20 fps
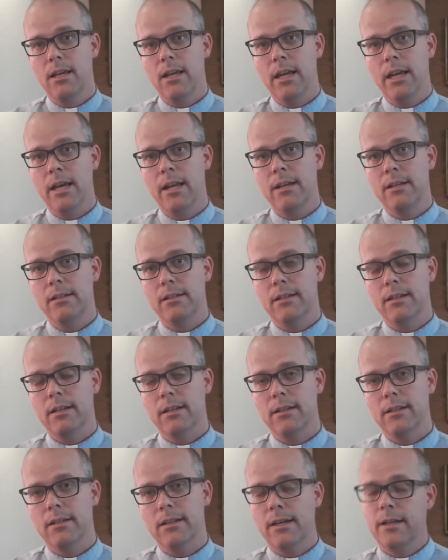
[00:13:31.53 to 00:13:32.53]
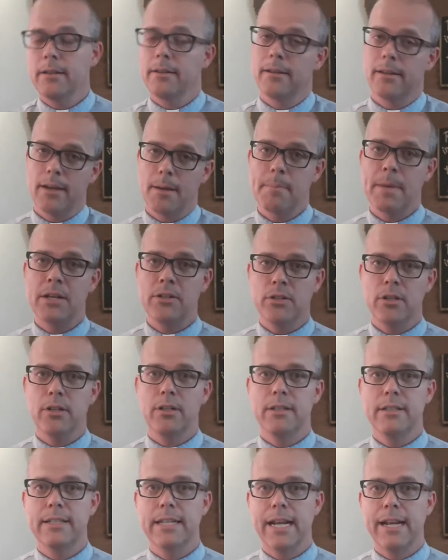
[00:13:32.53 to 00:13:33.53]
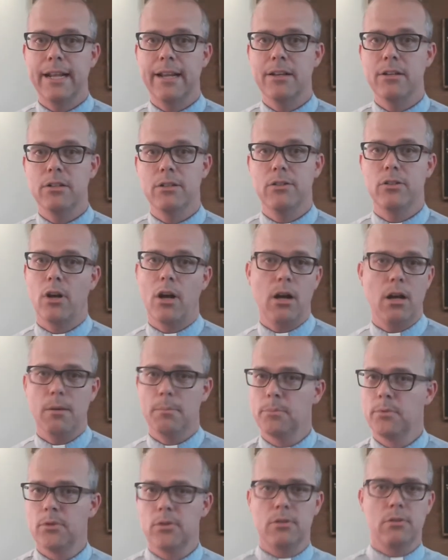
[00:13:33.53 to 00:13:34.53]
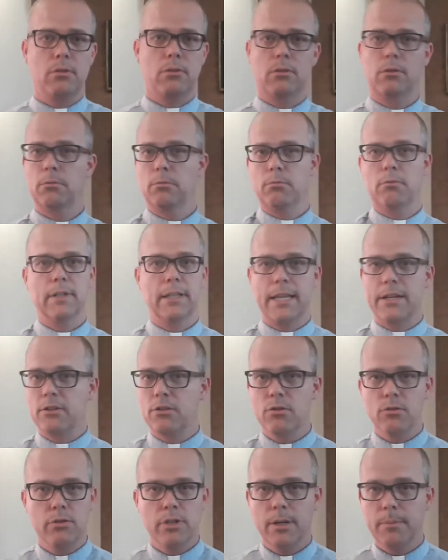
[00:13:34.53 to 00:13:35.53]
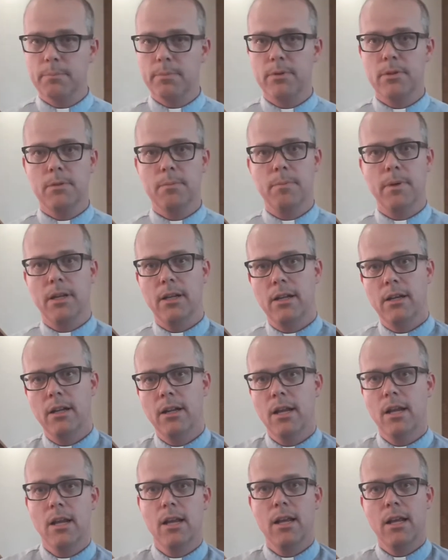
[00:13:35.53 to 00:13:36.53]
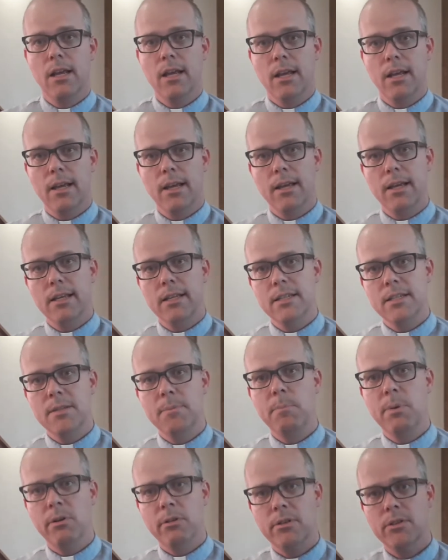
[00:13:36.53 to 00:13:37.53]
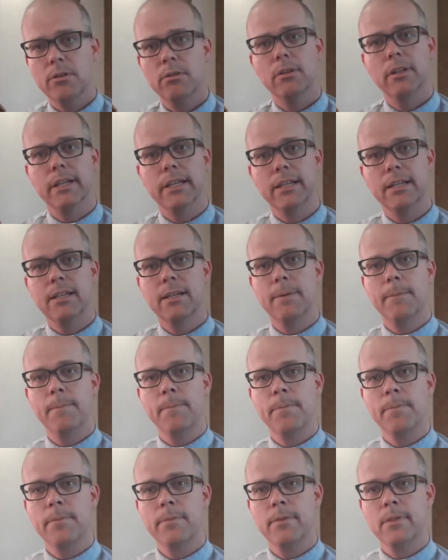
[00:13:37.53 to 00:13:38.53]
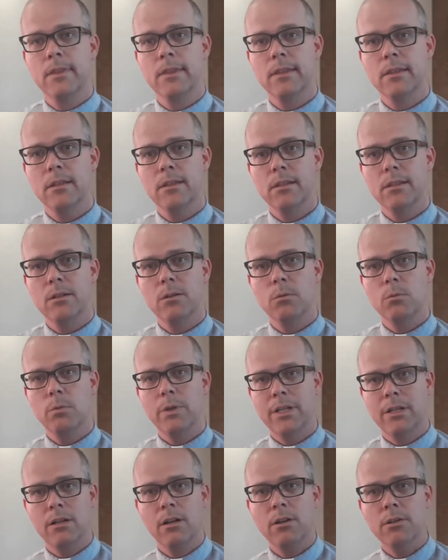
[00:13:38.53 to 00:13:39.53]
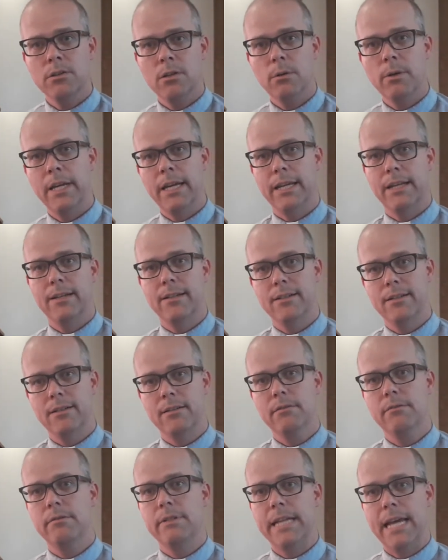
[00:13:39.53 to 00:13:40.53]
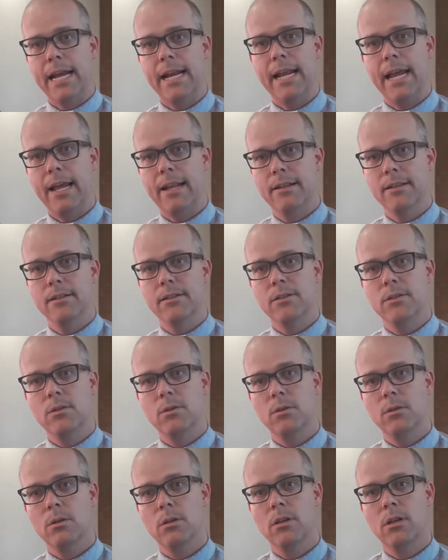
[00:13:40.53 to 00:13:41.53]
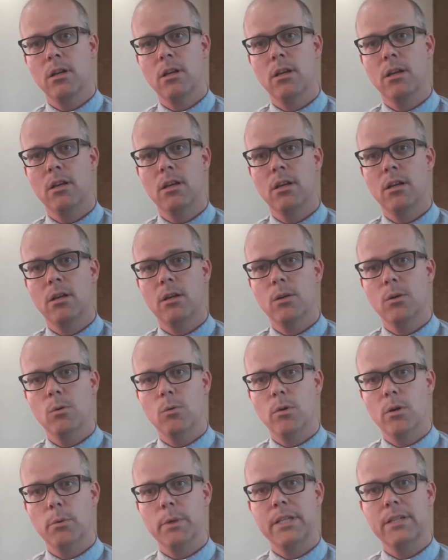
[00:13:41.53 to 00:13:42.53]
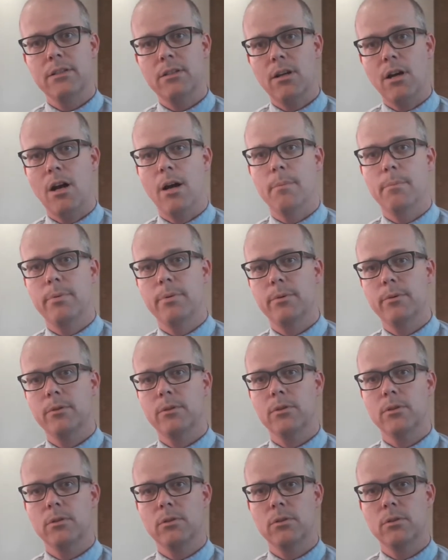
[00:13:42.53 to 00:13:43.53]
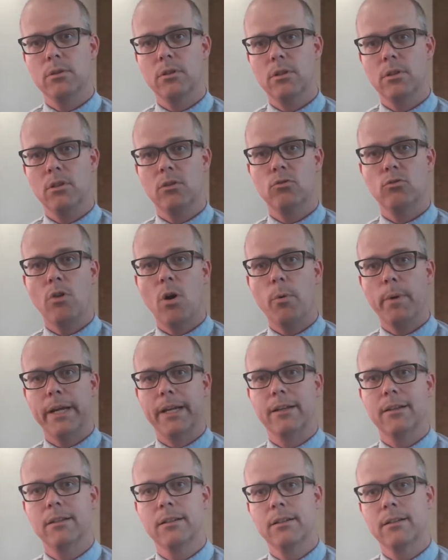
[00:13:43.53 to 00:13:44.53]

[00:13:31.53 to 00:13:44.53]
And I, I mentioned dead end jobs or relationships, but spiritually, we can also hit dead ends where we stop growing,